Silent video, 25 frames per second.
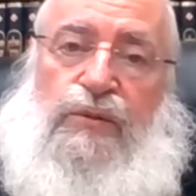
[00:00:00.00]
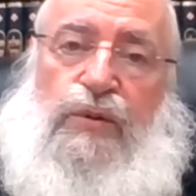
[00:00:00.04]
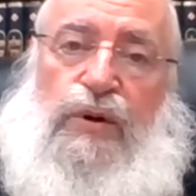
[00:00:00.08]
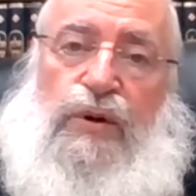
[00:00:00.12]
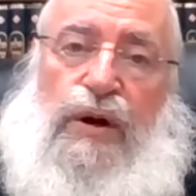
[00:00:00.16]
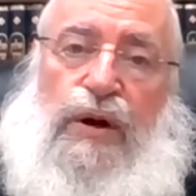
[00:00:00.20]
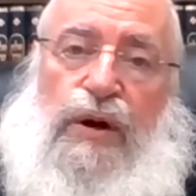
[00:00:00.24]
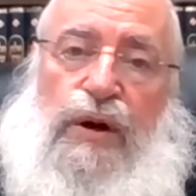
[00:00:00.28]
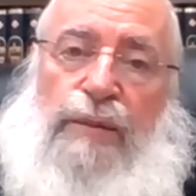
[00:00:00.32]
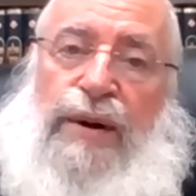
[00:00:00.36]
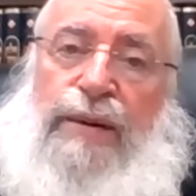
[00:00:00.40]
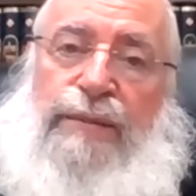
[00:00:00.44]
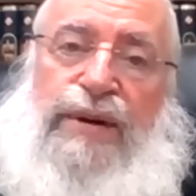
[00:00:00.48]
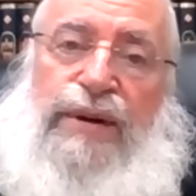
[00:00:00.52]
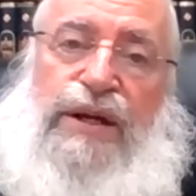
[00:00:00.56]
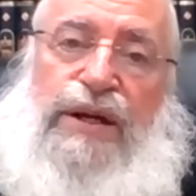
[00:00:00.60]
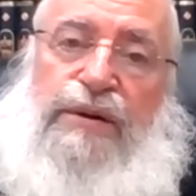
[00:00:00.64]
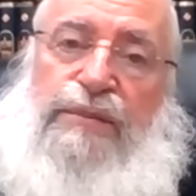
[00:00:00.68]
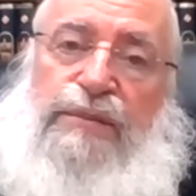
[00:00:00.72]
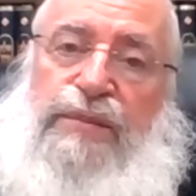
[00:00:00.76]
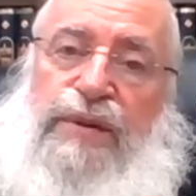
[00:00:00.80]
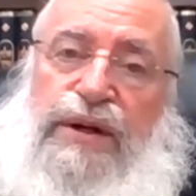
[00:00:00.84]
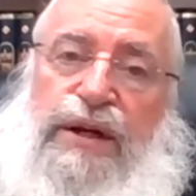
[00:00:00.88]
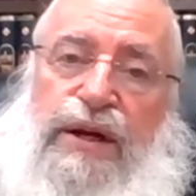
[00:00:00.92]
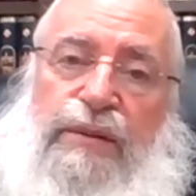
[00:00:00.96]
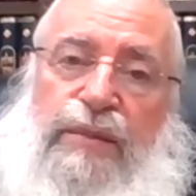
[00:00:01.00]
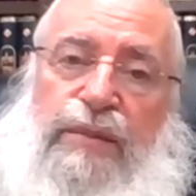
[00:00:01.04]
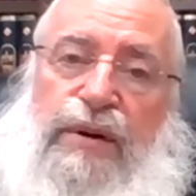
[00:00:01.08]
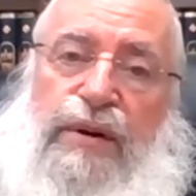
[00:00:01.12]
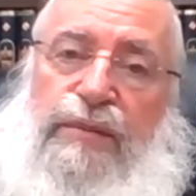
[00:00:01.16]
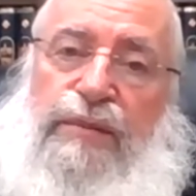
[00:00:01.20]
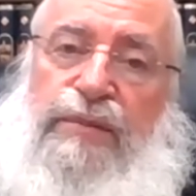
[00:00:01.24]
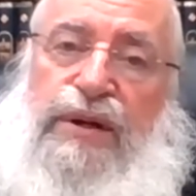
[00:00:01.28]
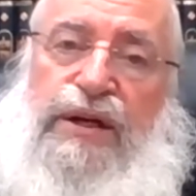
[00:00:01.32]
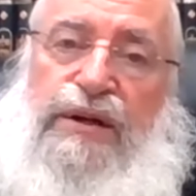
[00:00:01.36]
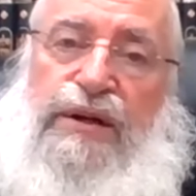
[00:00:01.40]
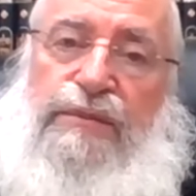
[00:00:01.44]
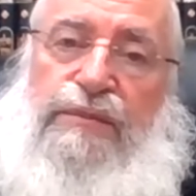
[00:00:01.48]
we are maminim b'nei
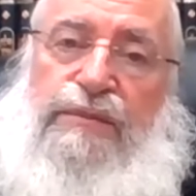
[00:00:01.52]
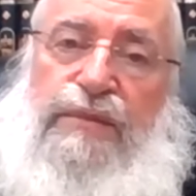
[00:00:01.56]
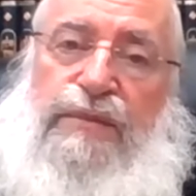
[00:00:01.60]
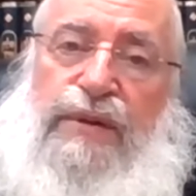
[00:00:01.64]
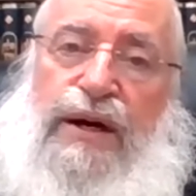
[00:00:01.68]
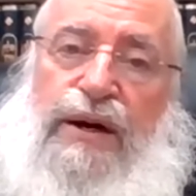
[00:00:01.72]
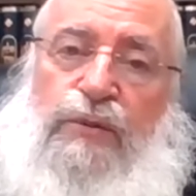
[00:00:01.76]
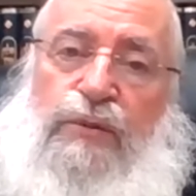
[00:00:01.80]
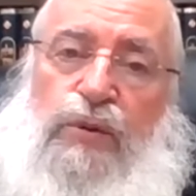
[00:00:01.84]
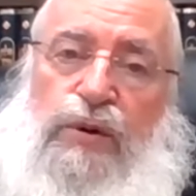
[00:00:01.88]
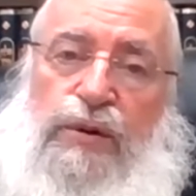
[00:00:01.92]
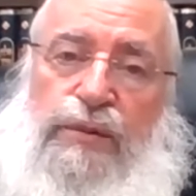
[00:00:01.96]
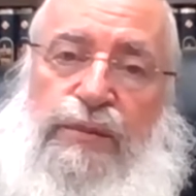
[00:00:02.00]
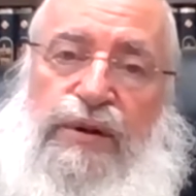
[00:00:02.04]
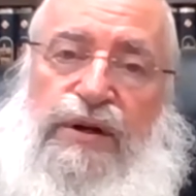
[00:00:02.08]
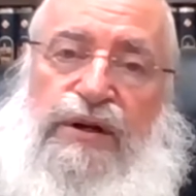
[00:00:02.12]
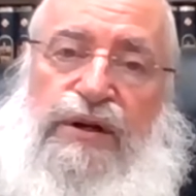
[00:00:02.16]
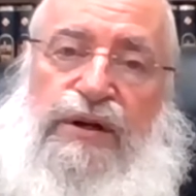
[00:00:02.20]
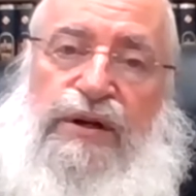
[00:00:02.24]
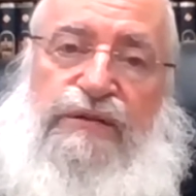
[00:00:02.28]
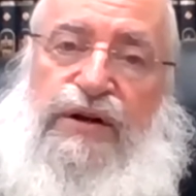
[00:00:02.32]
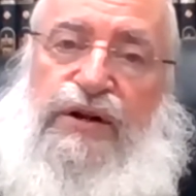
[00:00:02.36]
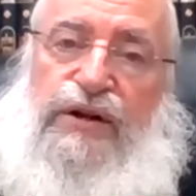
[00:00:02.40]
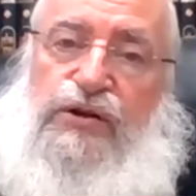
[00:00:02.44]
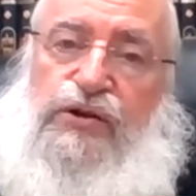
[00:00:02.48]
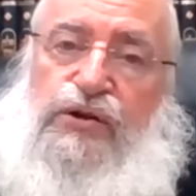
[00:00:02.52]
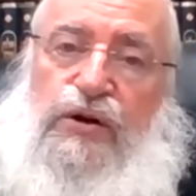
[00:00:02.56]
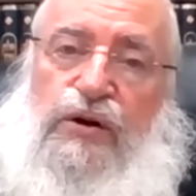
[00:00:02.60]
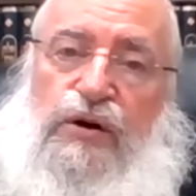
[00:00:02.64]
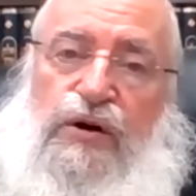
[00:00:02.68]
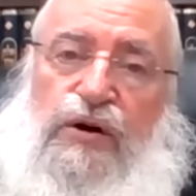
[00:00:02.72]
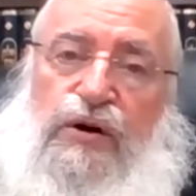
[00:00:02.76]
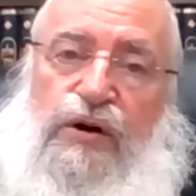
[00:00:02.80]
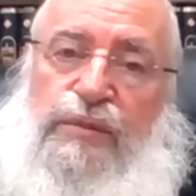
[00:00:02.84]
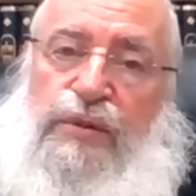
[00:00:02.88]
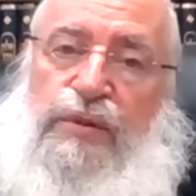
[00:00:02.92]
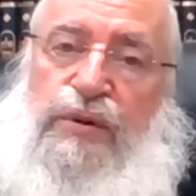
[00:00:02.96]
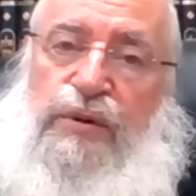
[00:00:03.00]
maminim, and we believe in
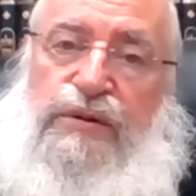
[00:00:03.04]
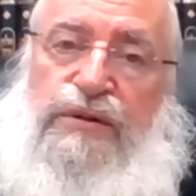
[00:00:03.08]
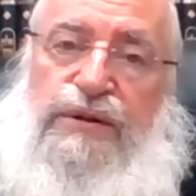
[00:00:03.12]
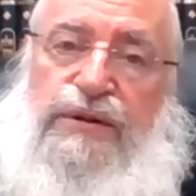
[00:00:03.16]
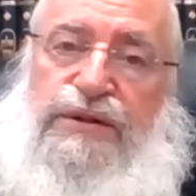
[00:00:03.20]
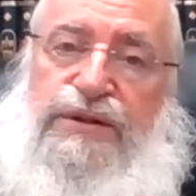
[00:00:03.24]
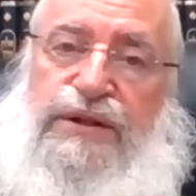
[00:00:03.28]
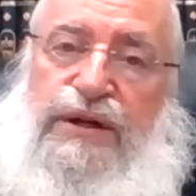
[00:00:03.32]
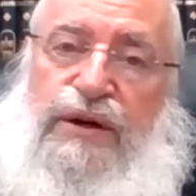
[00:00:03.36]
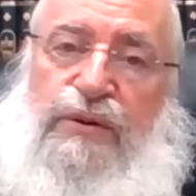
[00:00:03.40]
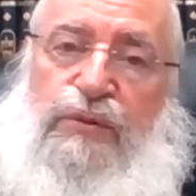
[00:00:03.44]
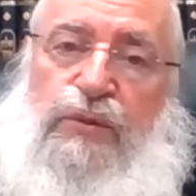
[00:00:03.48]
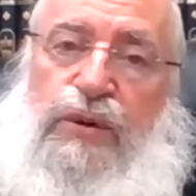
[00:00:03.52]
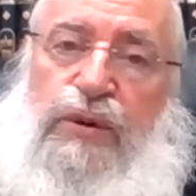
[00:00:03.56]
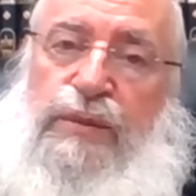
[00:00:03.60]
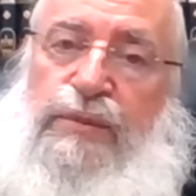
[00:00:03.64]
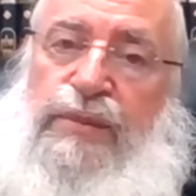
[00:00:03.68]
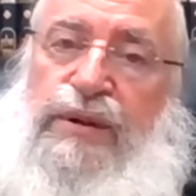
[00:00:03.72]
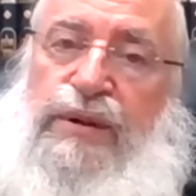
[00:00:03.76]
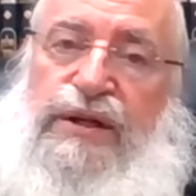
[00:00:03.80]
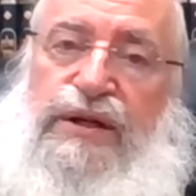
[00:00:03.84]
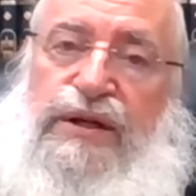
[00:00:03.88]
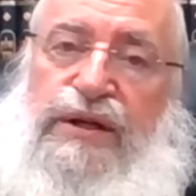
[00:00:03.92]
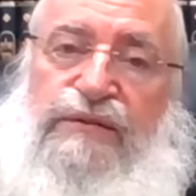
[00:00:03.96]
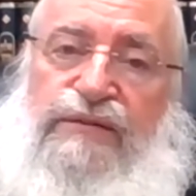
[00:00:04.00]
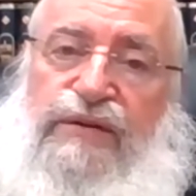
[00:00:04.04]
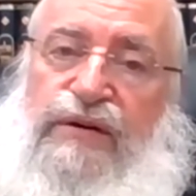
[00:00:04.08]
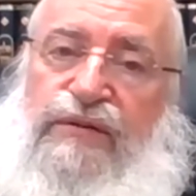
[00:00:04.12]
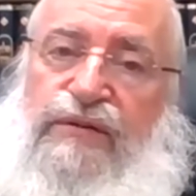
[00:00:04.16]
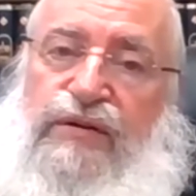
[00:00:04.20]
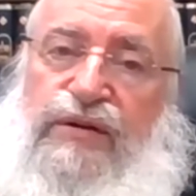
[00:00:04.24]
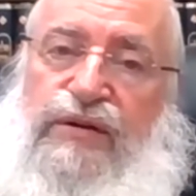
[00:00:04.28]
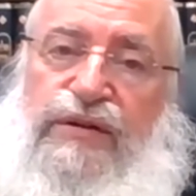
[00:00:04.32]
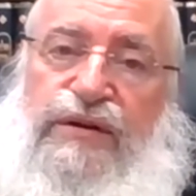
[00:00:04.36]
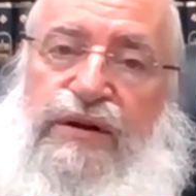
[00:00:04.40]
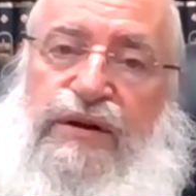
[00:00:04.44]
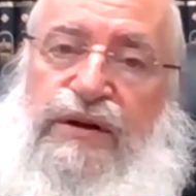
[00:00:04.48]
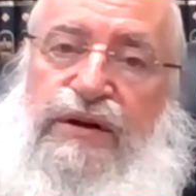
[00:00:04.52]
Hashgacha Pratis, and we believe
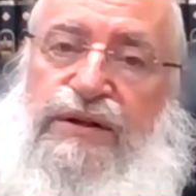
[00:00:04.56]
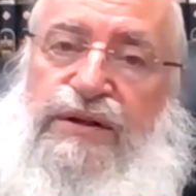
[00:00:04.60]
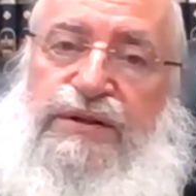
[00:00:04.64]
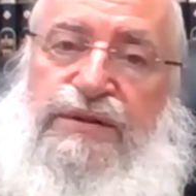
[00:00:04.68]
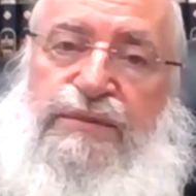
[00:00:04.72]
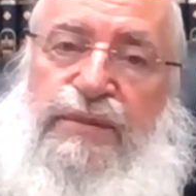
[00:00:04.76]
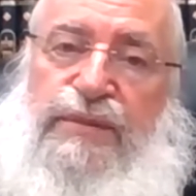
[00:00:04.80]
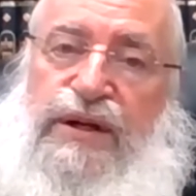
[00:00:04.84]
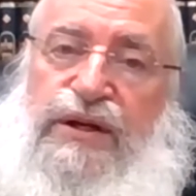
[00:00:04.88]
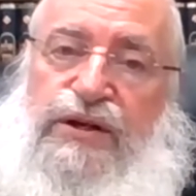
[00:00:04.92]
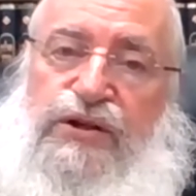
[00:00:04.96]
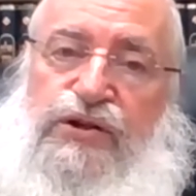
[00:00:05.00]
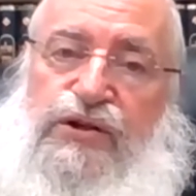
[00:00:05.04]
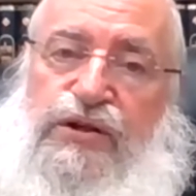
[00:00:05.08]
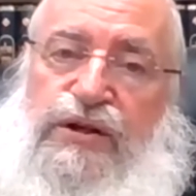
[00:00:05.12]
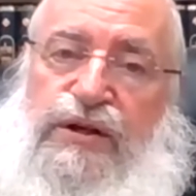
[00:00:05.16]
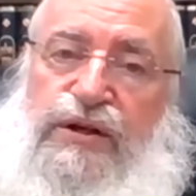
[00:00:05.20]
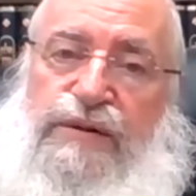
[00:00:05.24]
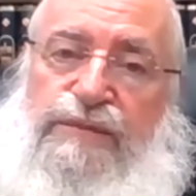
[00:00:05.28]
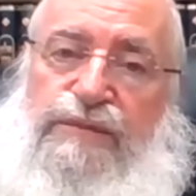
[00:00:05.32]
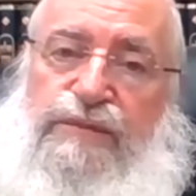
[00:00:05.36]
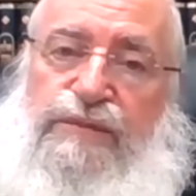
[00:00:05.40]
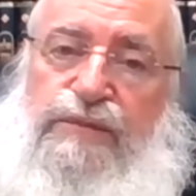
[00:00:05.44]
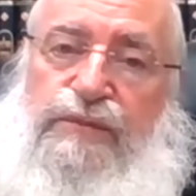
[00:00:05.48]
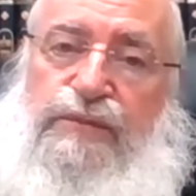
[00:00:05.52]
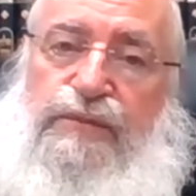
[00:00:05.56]
everything is min Hashem.